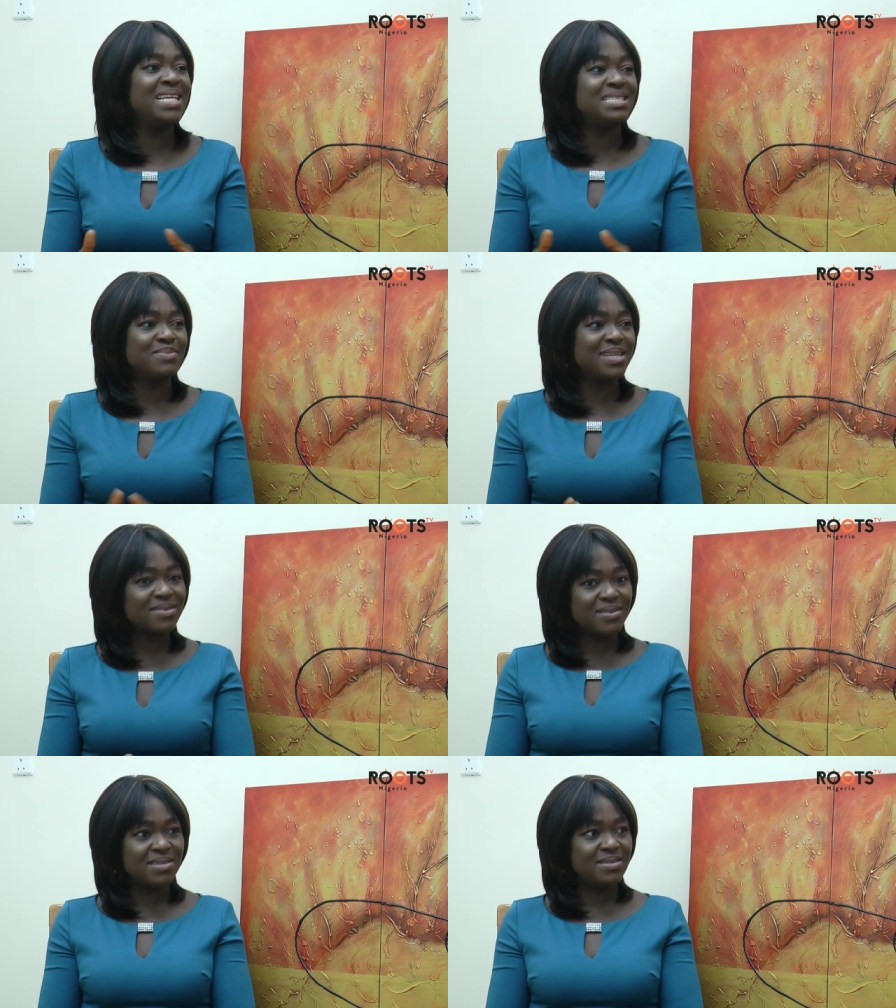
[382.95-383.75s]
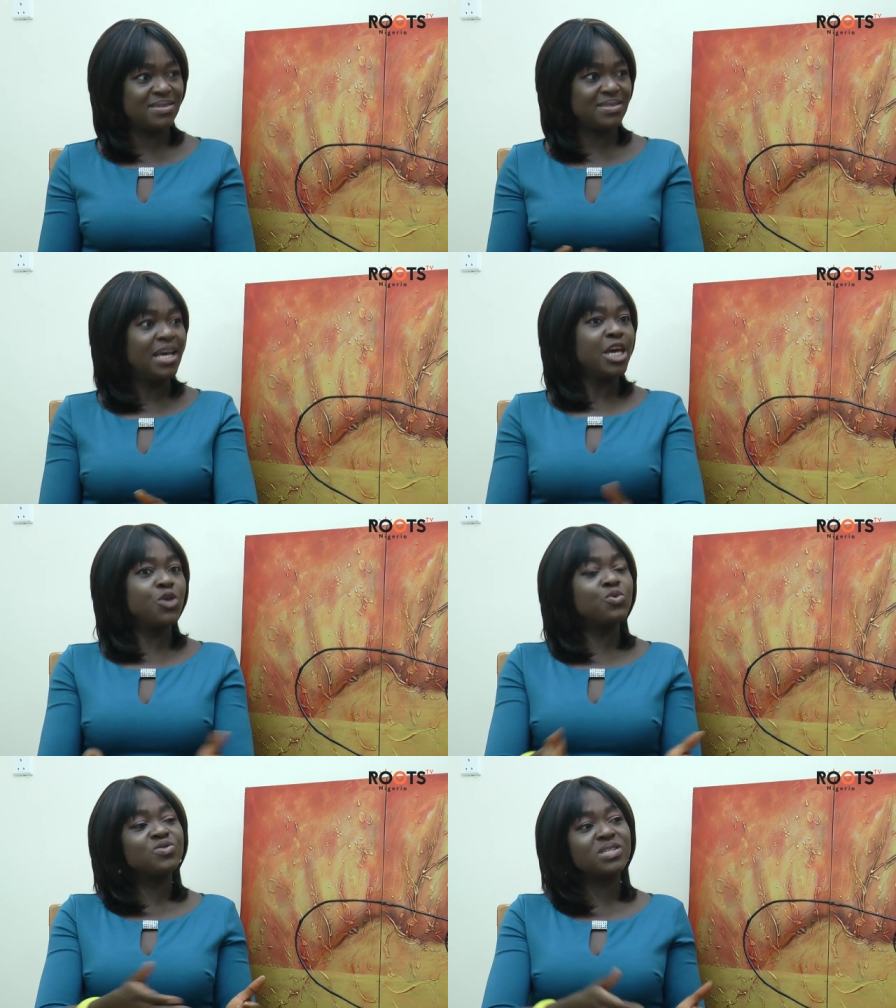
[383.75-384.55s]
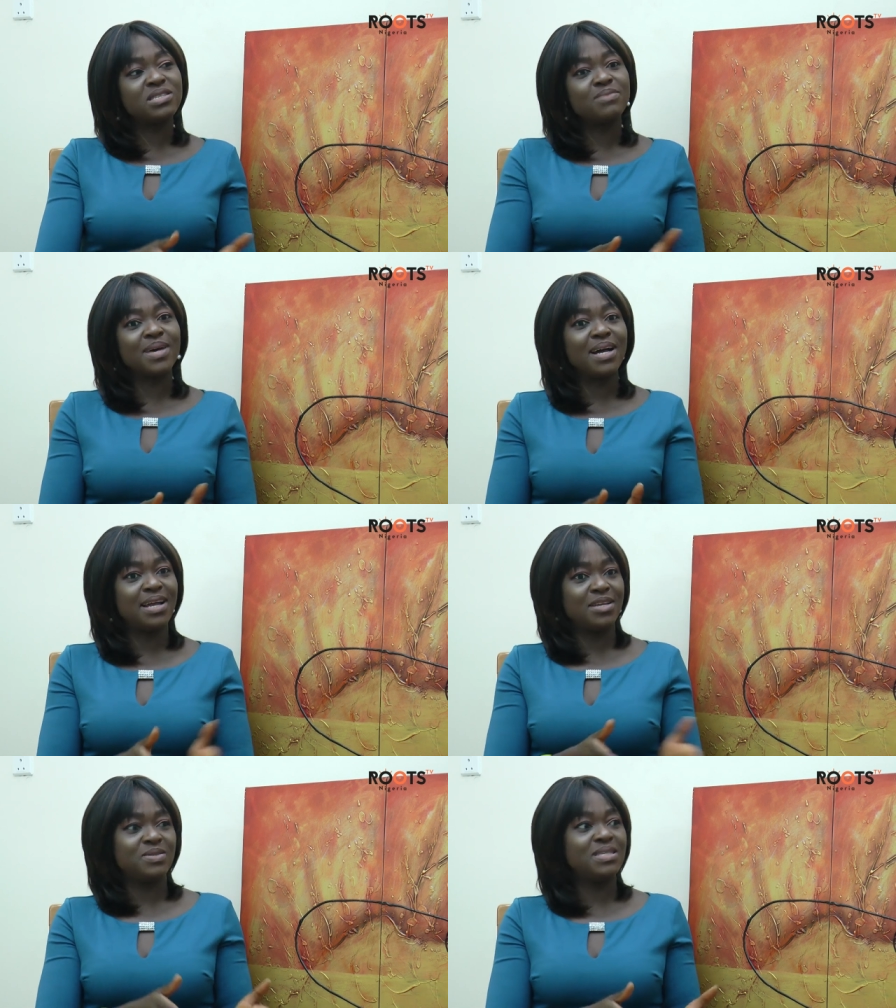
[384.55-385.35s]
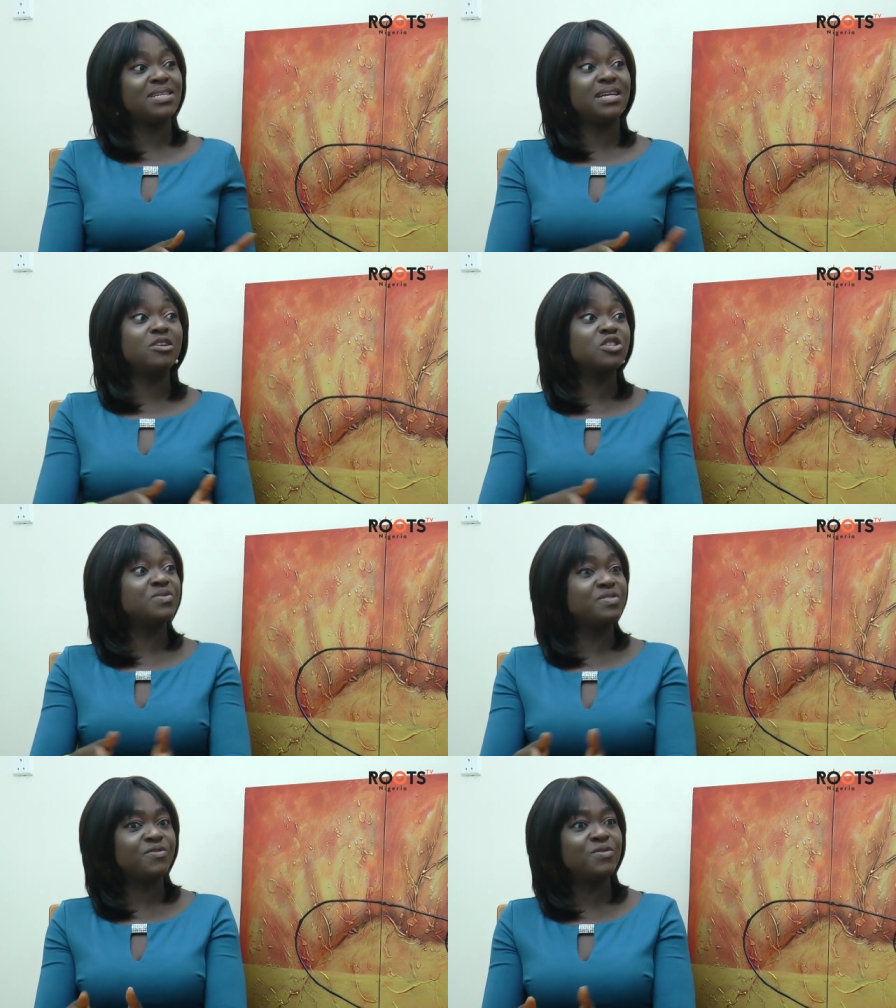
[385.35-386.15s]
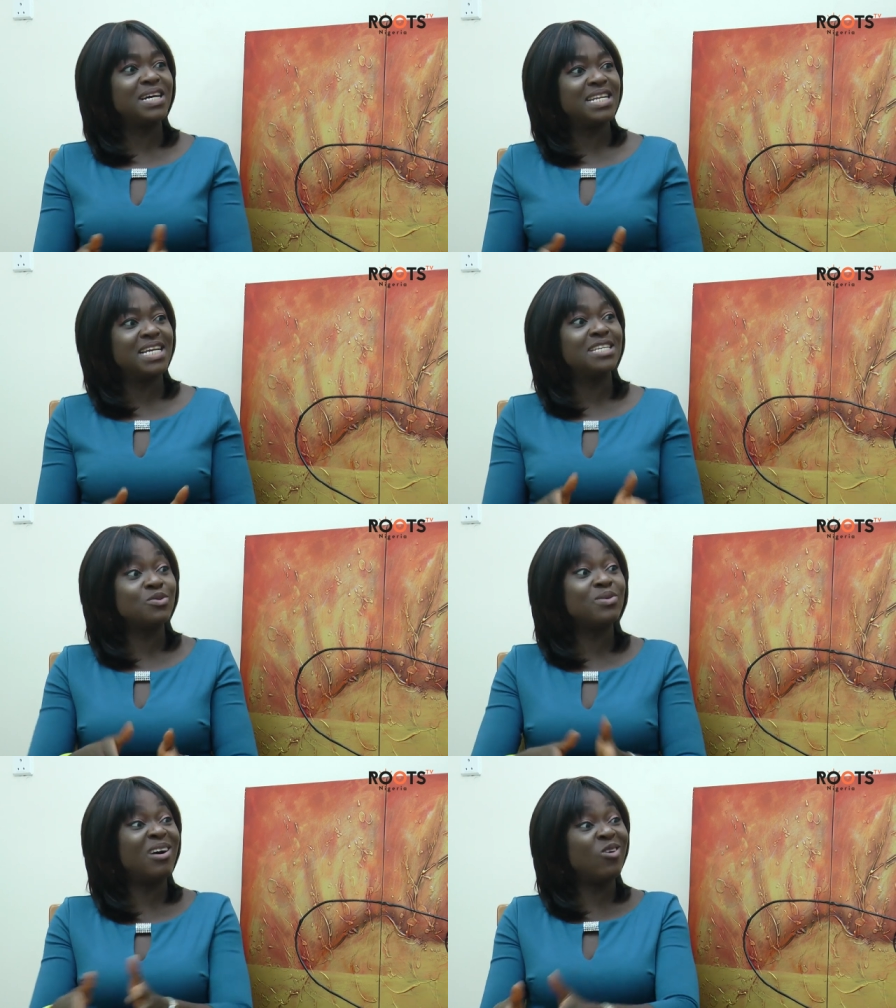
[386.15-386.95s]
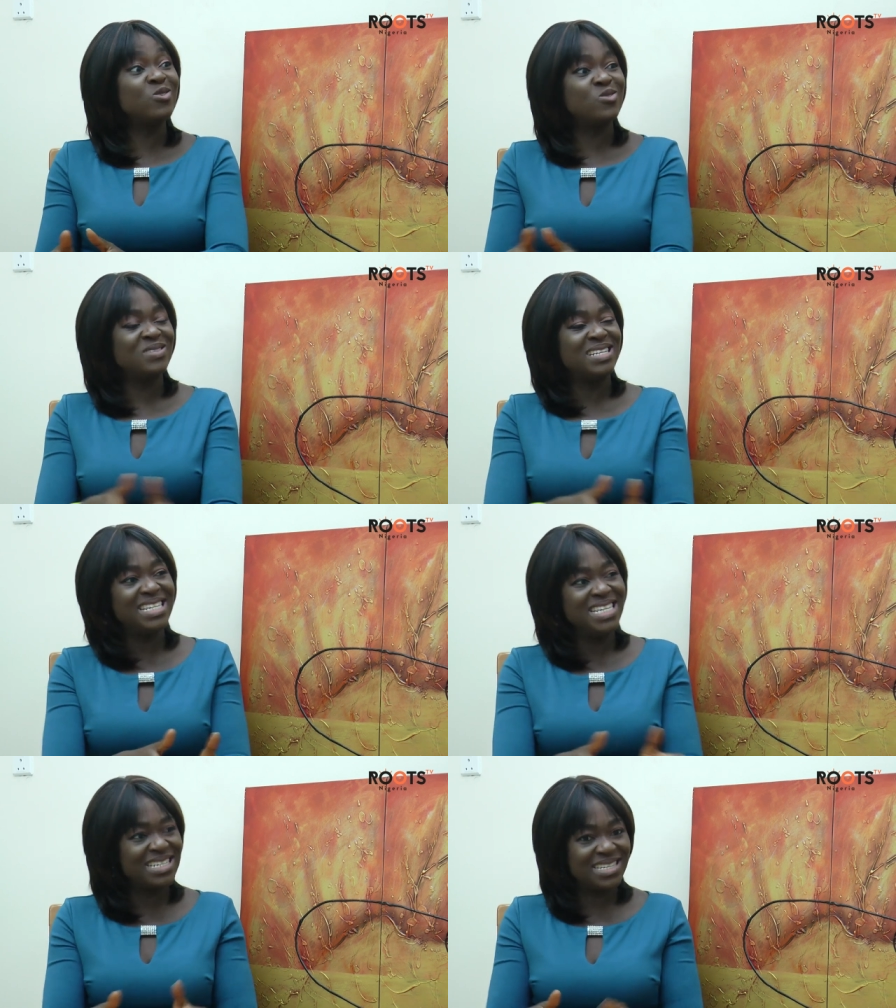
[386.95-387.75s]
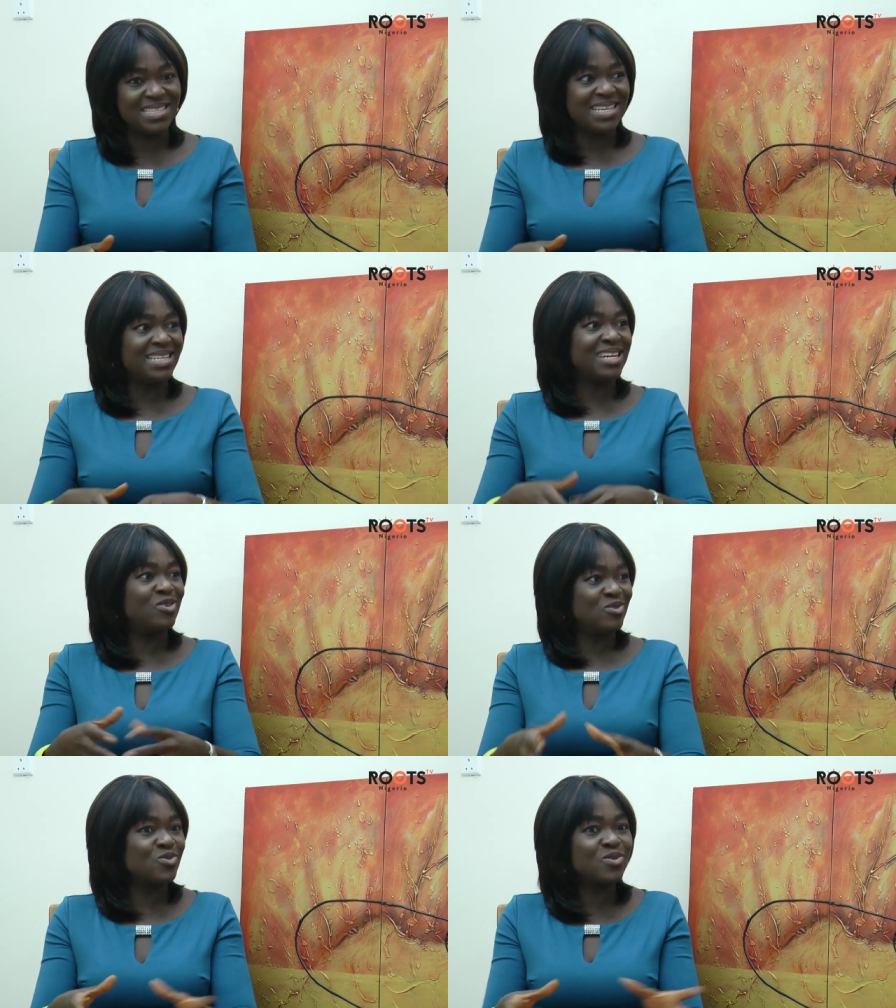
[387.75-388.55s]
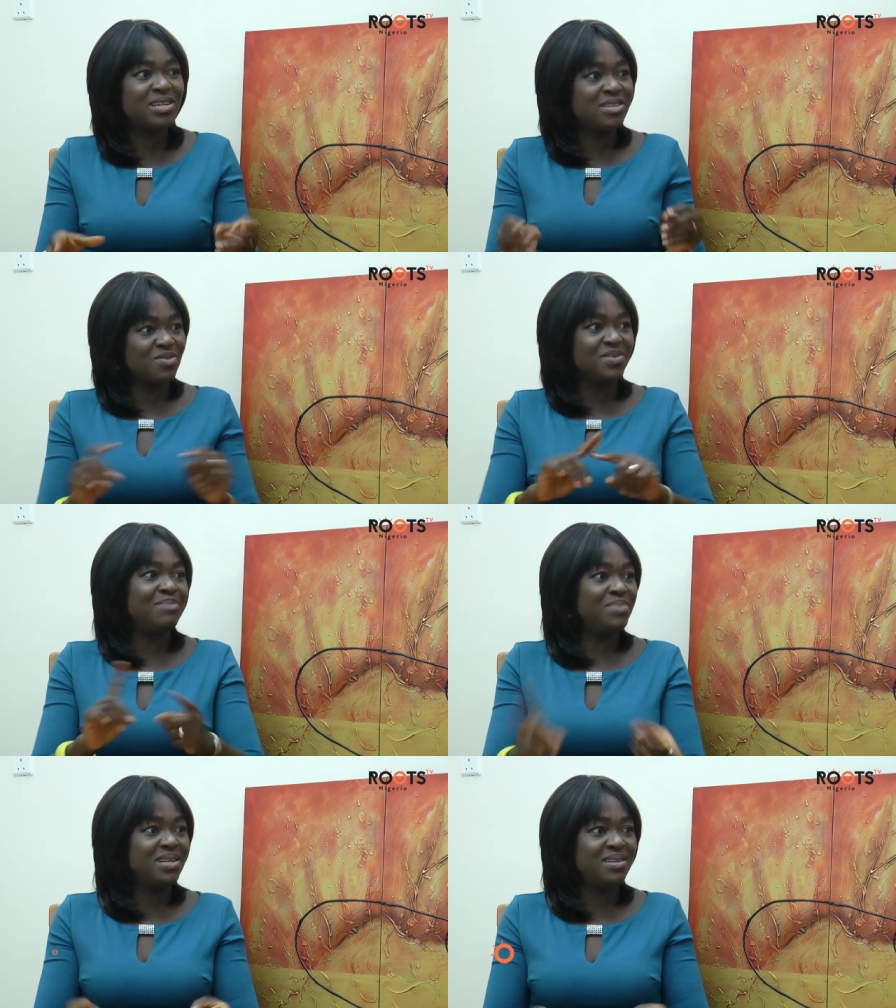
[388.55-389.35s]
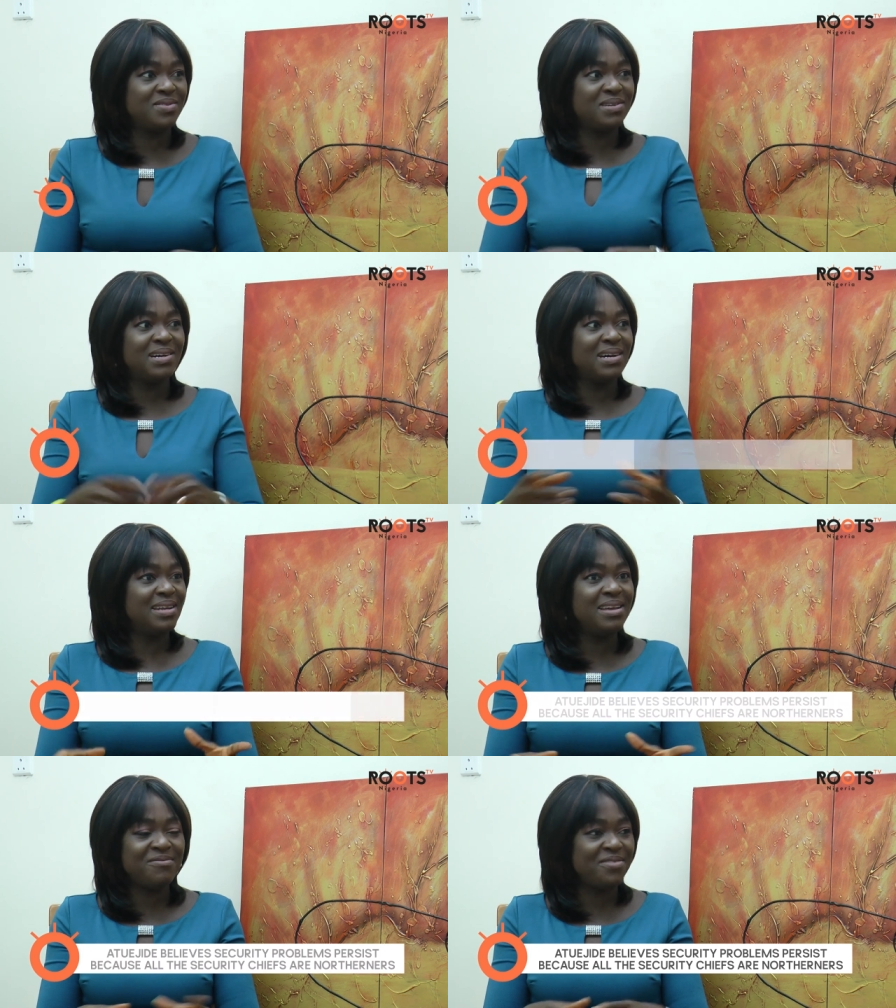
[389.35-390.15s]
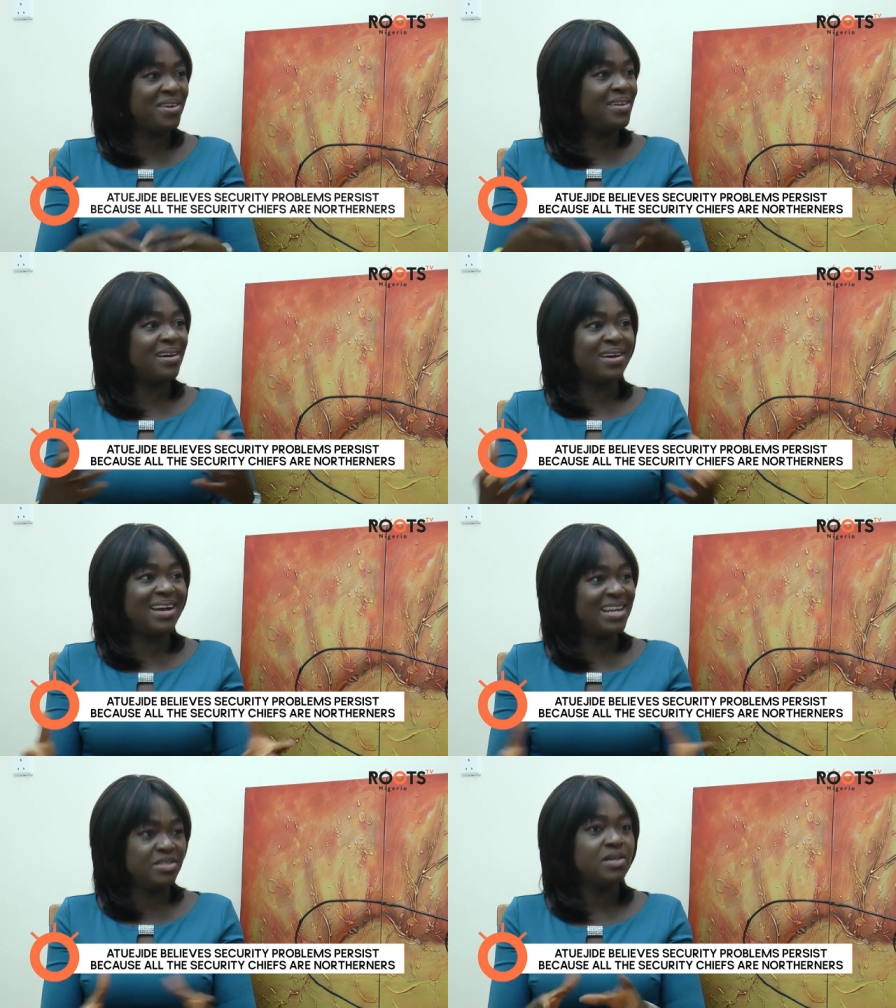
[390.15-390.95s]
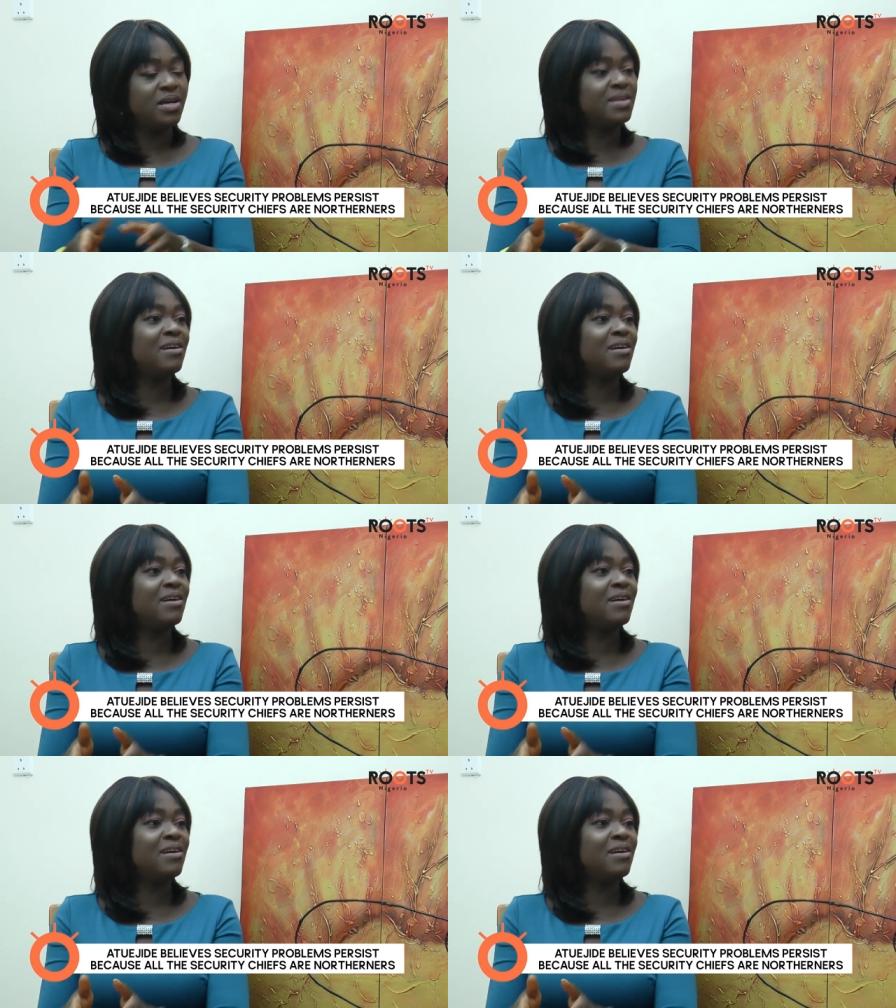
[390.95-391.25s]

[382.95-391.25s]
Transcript: the herdsmen crisis, you trace it back and you see that a lot of the Fulanis, who are also the leaders and the controllers of our military, our navy, our